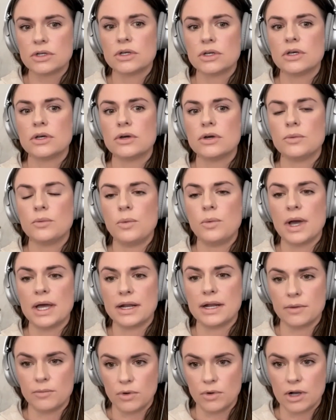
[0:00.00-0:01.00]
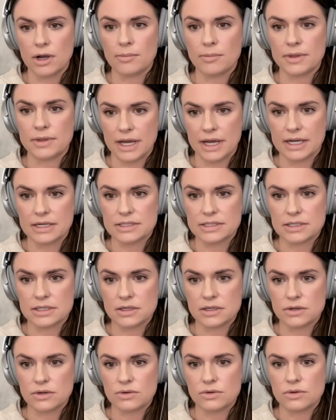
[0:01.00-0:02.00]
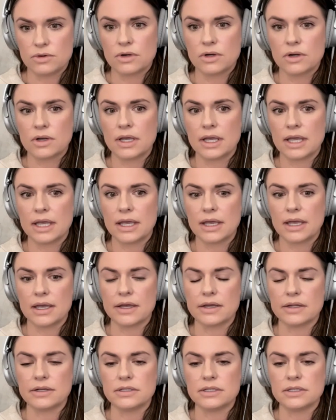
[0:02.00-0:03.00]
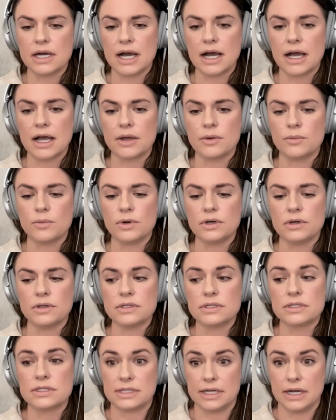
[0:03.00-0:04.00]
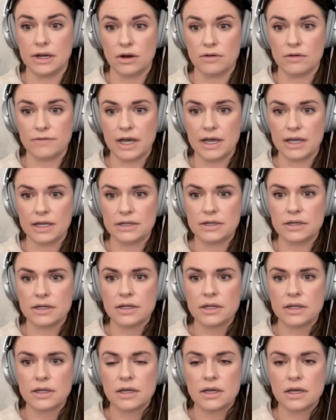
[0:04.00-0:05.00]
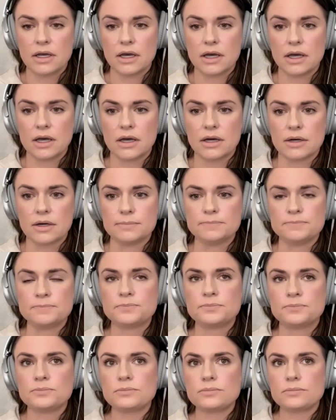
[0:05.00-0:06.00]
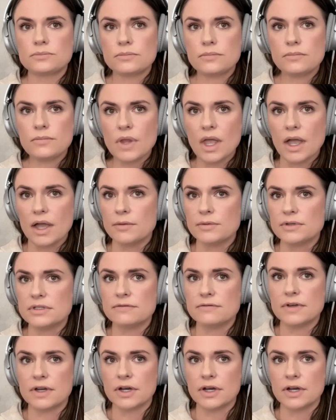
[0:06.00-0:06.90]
when I woke up in the ICU, and I was terrified. Um, I was very